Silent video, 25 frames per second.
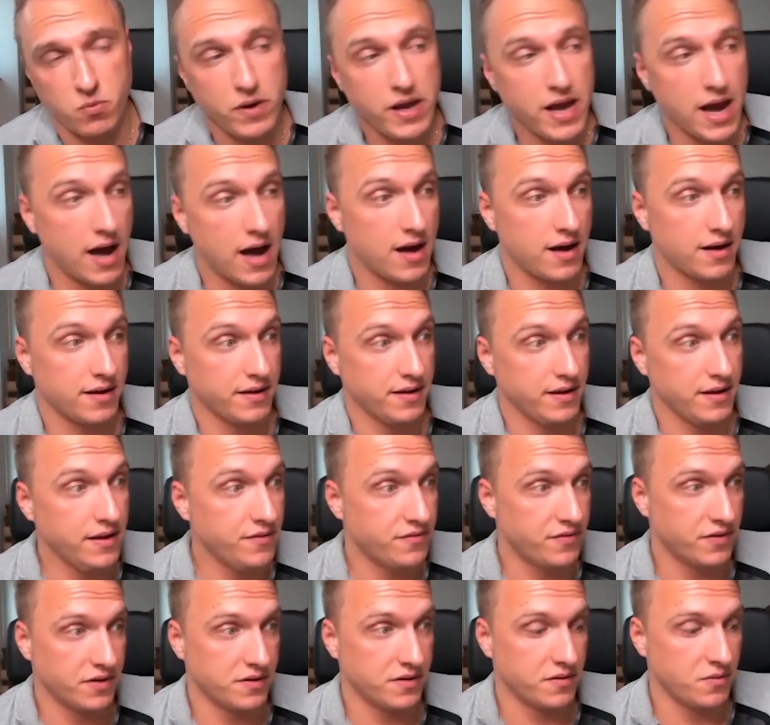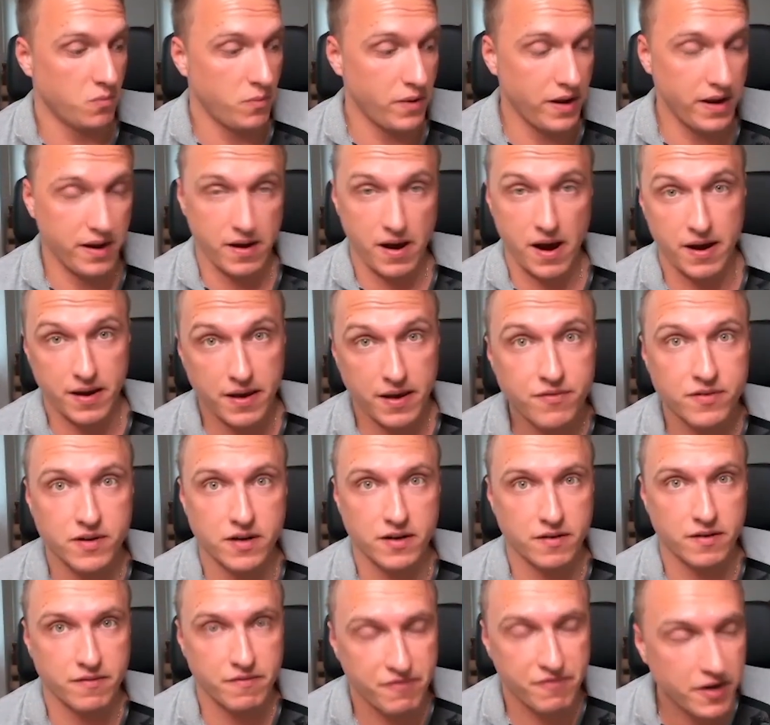We are even
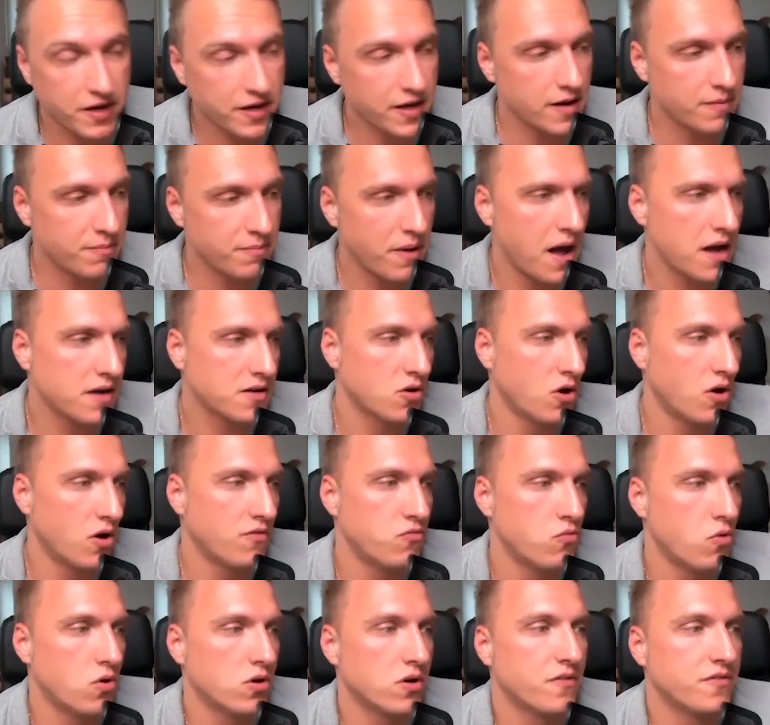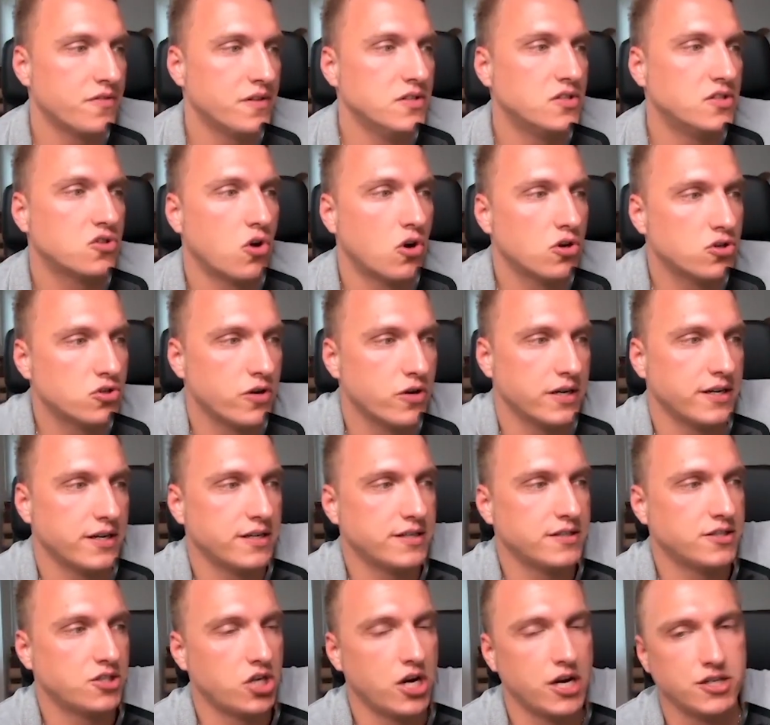an affiliate partner of one of these contract
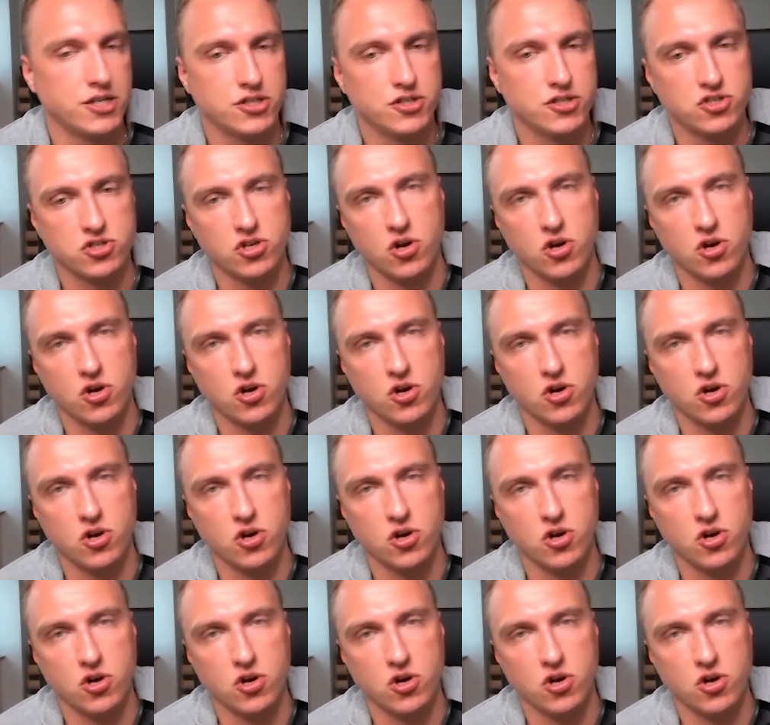exchanges.